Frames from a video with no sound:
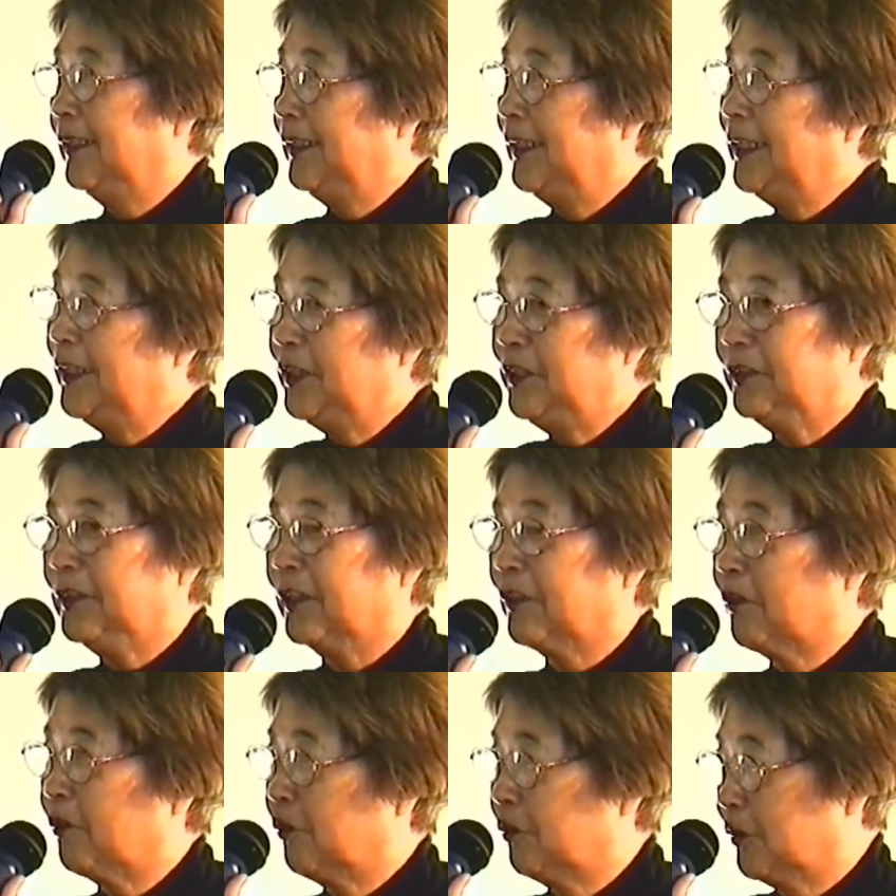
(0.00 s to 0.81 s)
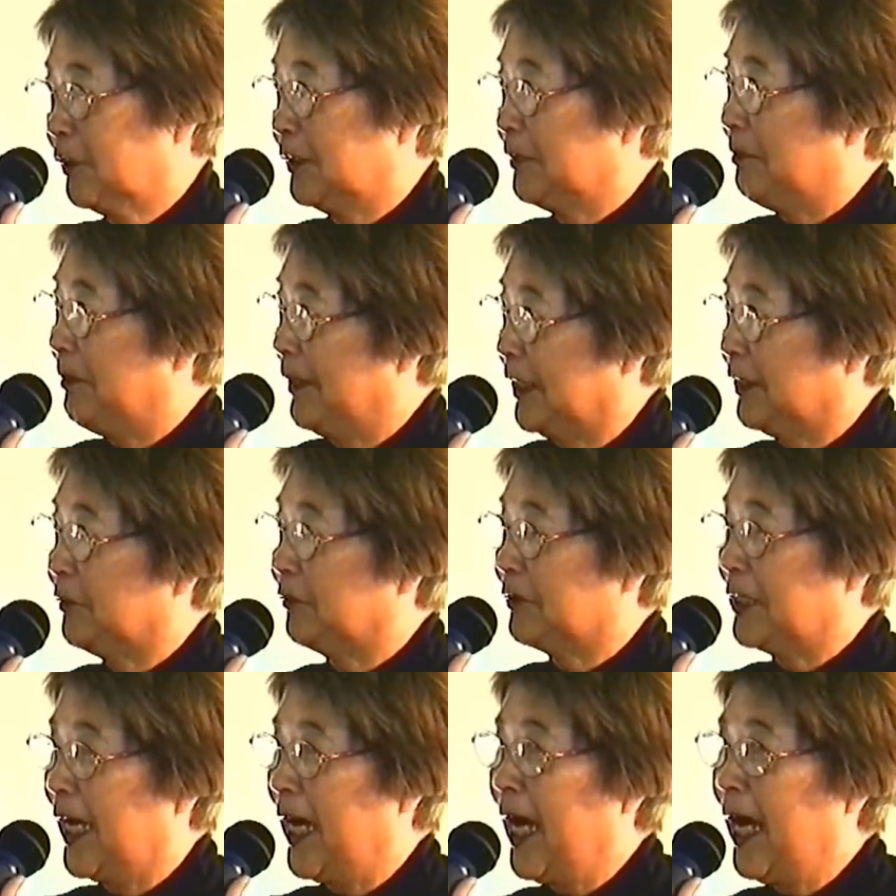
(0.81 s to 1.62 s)
into the colder part
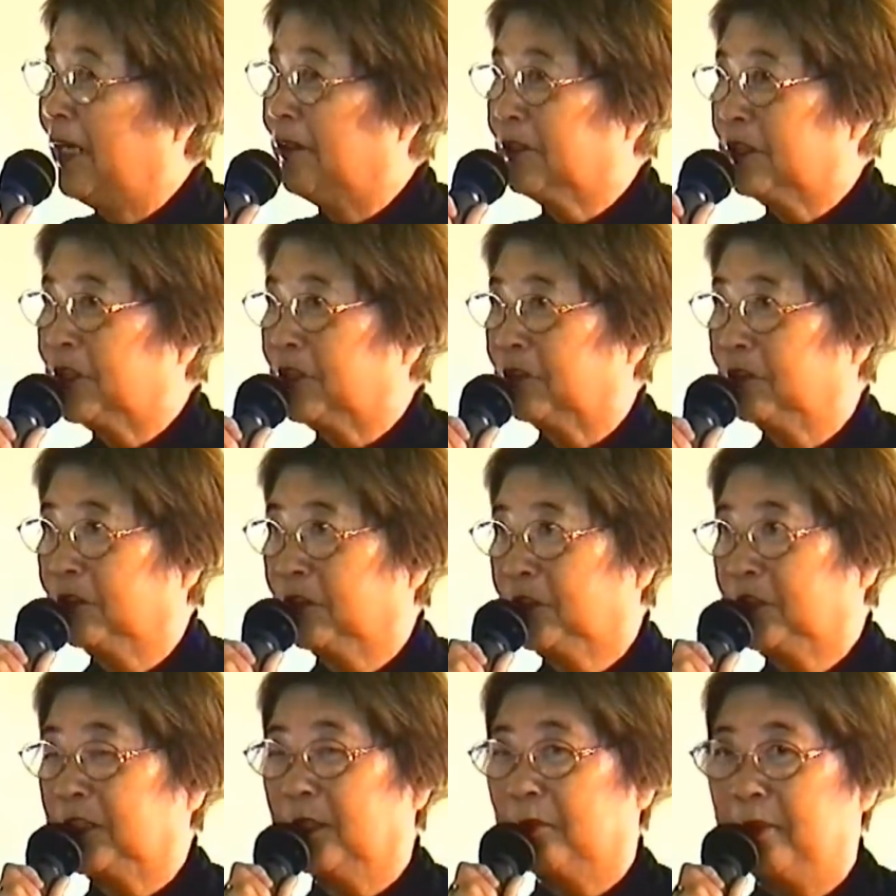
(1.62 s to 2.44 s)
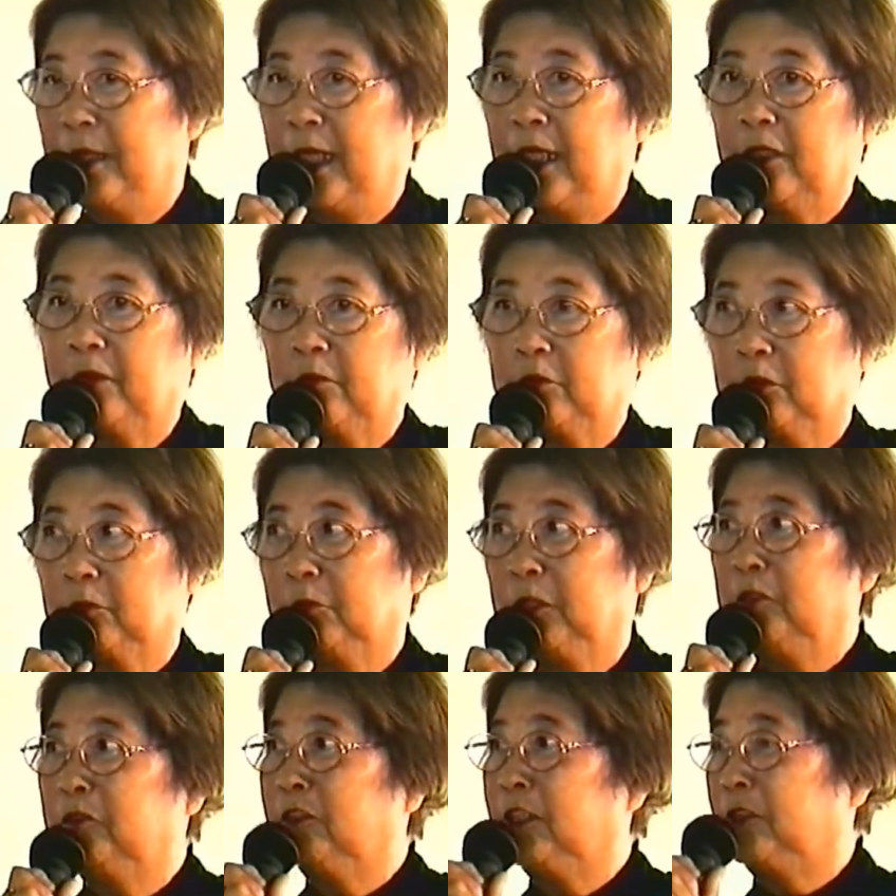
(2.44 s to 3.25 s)
of the house to go to the
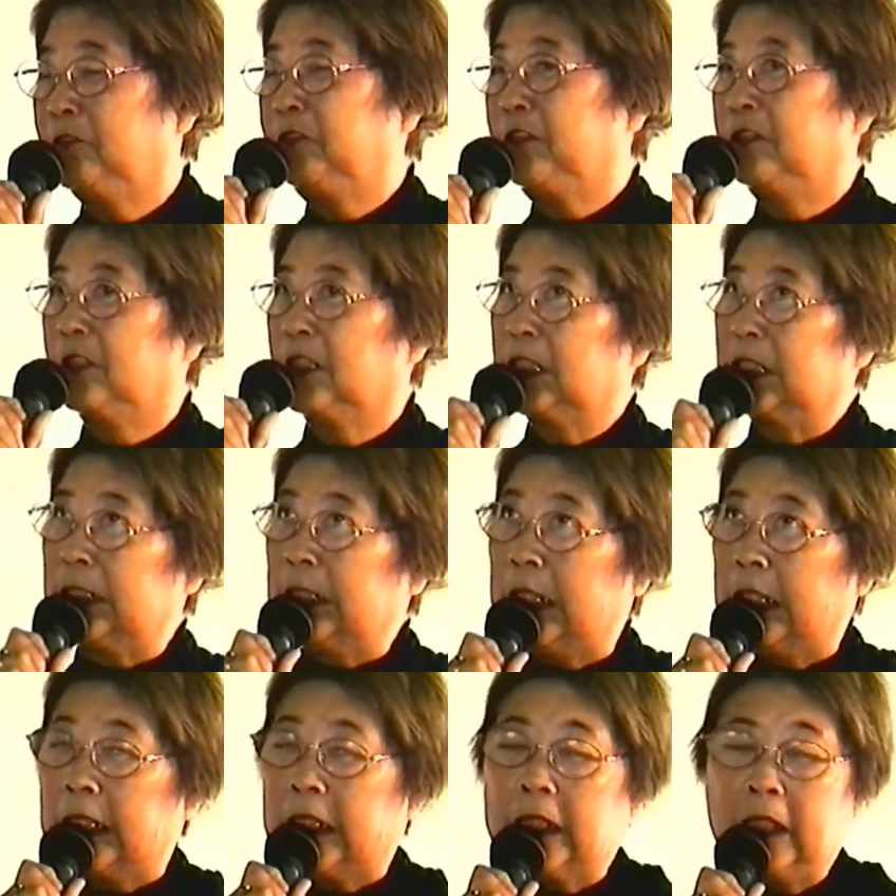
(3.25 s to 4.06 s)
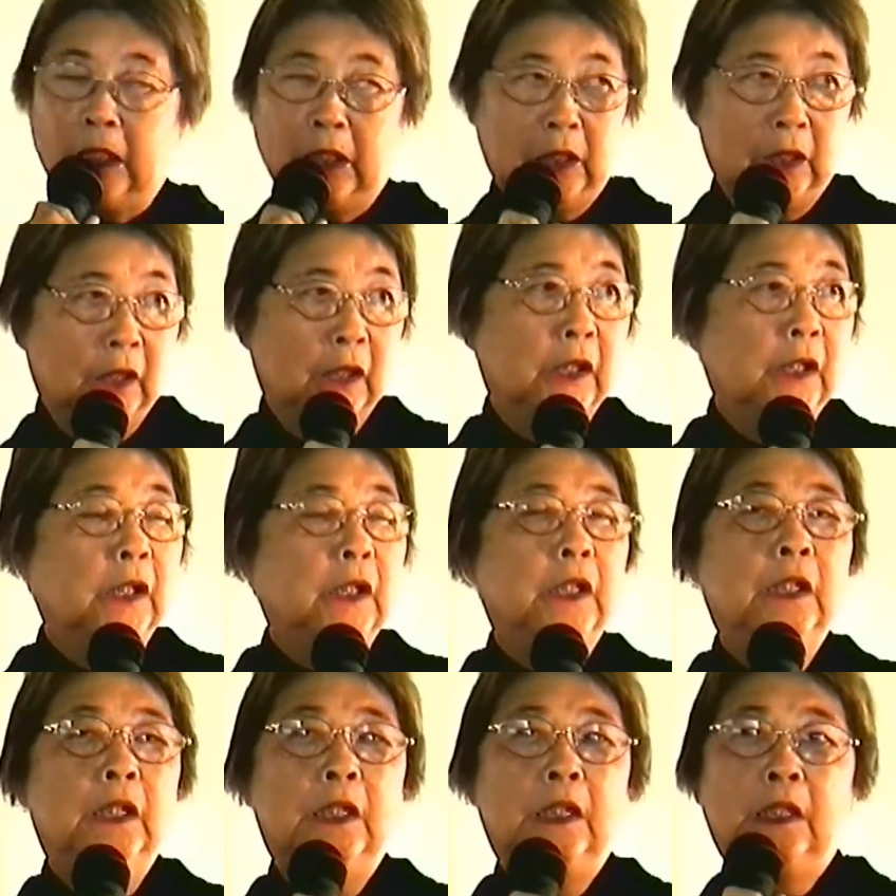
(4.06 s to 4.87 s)
bathroom, even if you were sick.
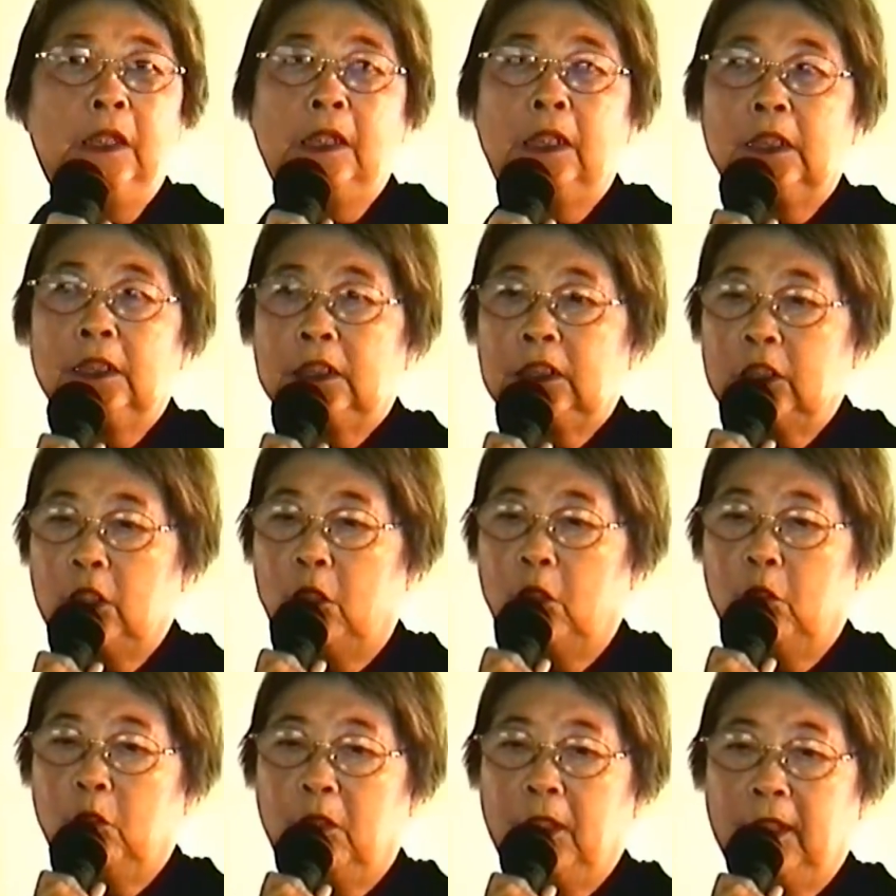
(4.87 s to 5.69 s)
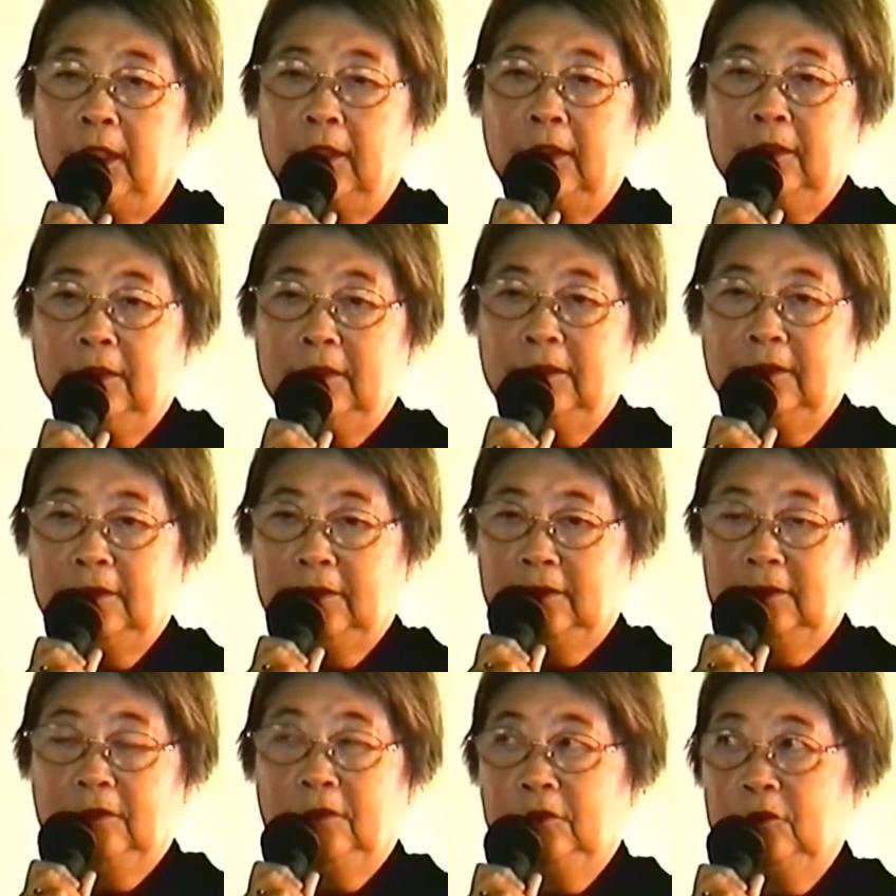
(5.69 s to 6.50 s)
So uh,
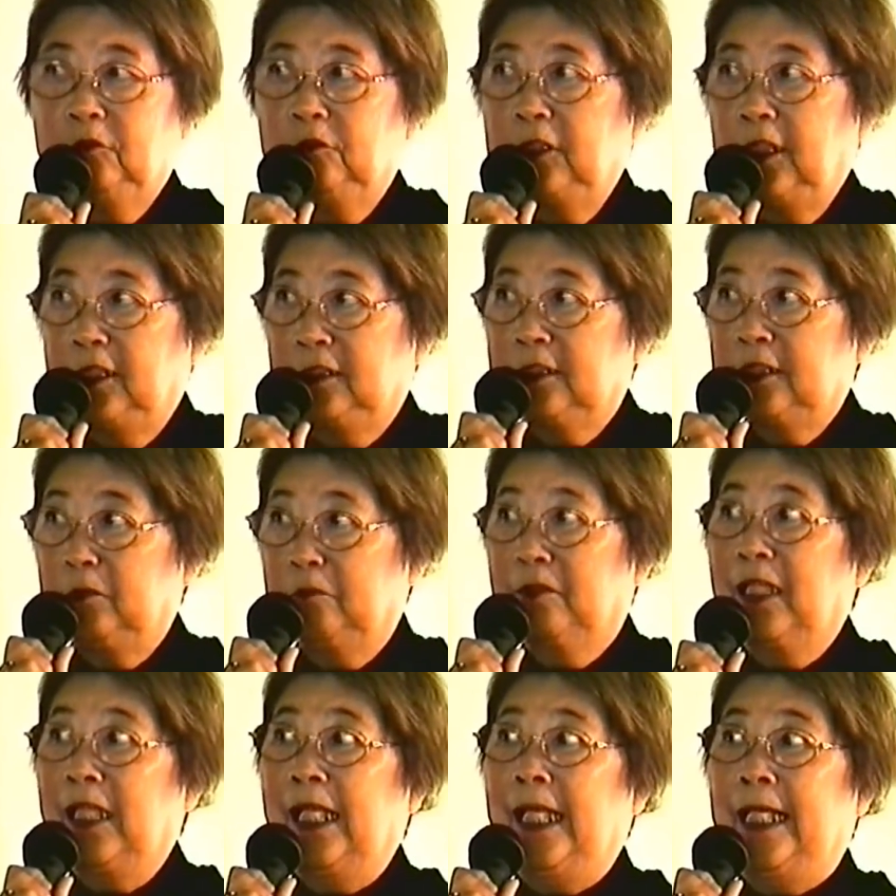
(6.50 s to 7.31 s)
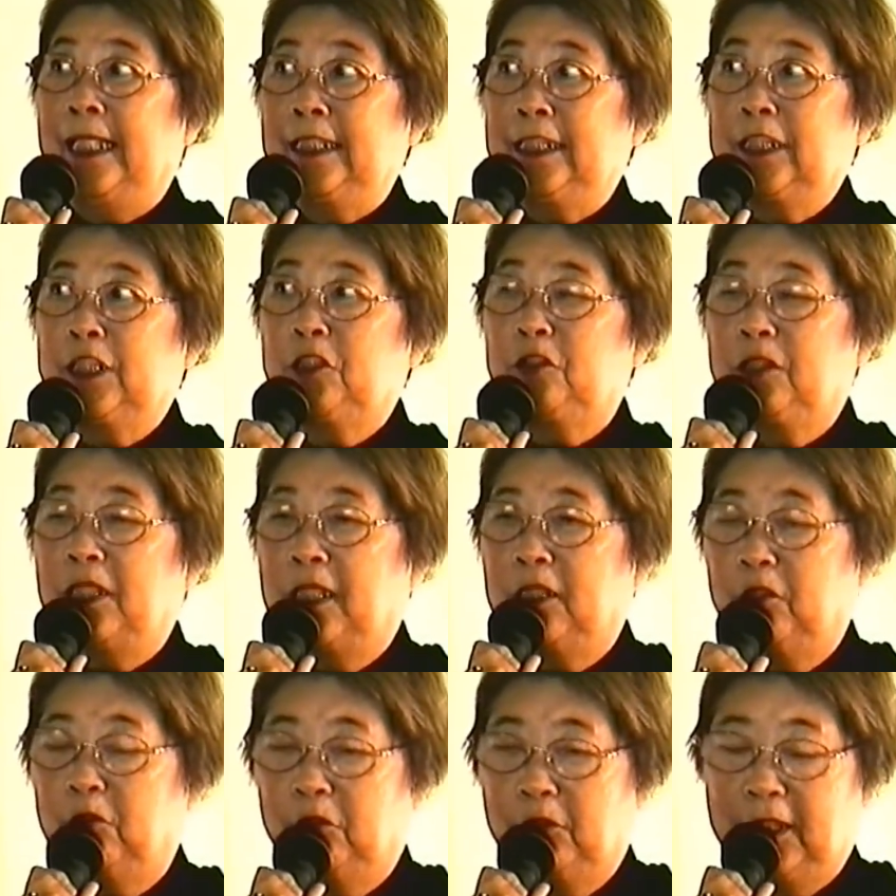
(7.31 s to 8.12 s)
we have some class
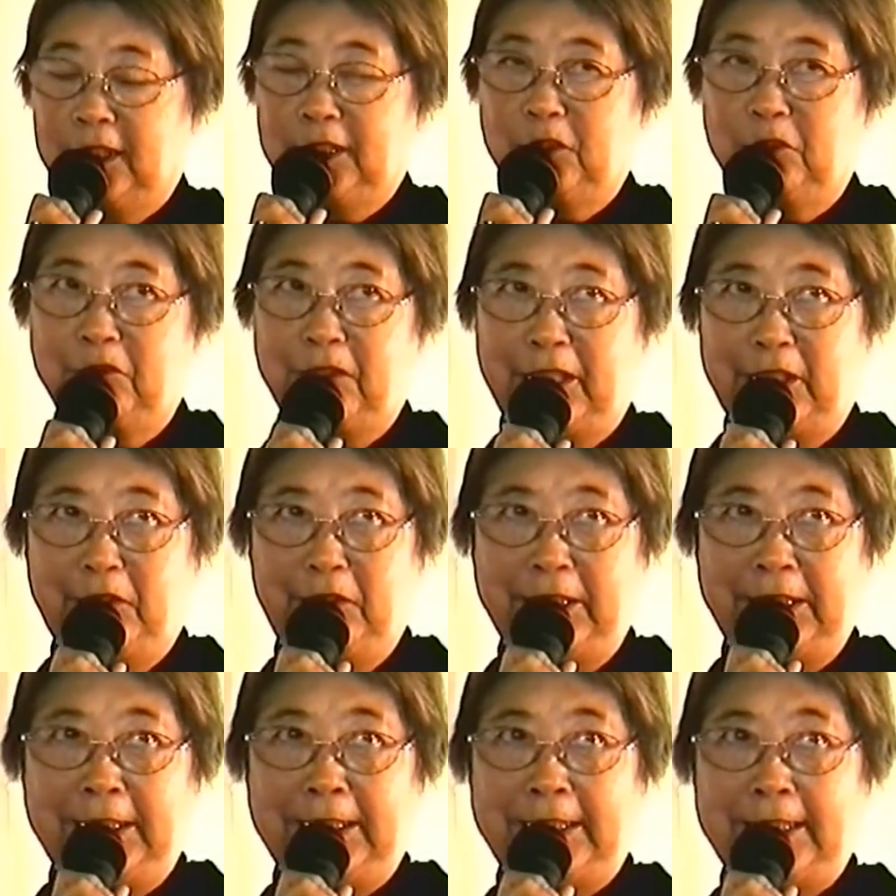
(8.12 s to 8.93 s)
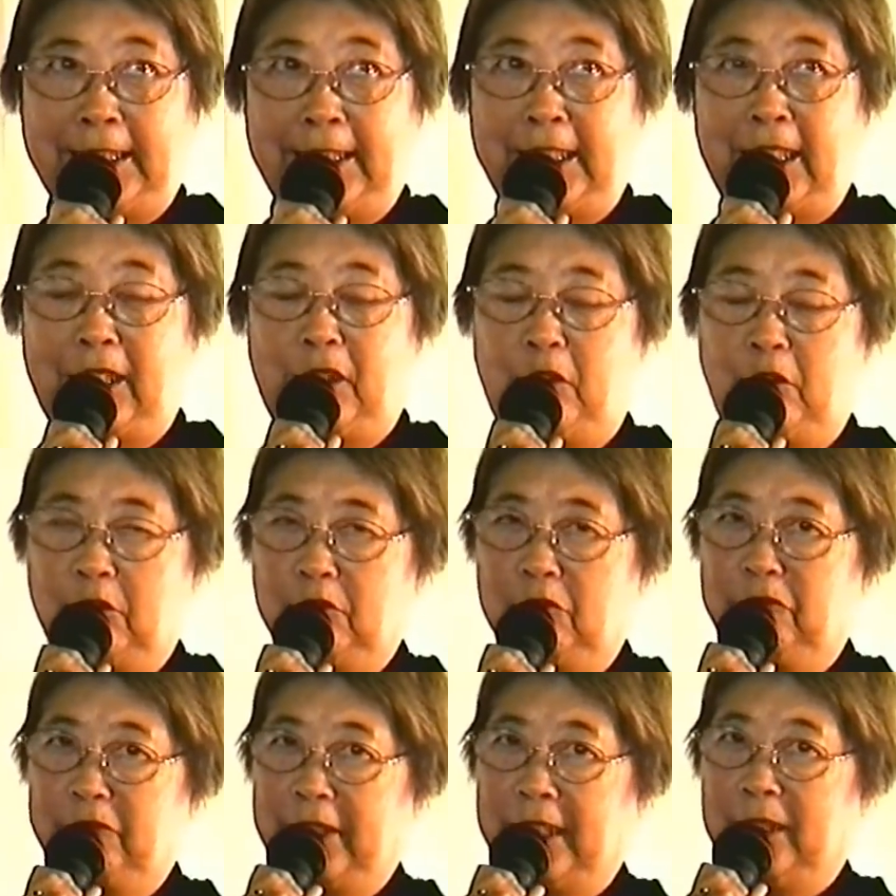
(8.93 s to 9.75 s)
struggle as well inside
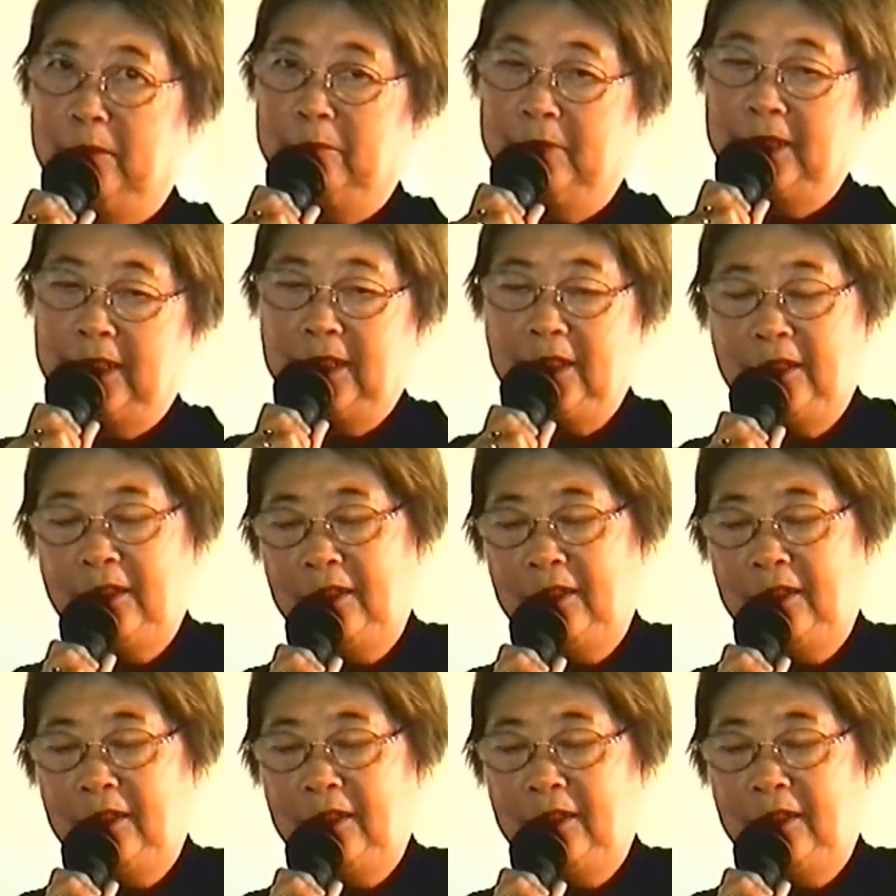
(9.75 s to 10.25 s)
our own family.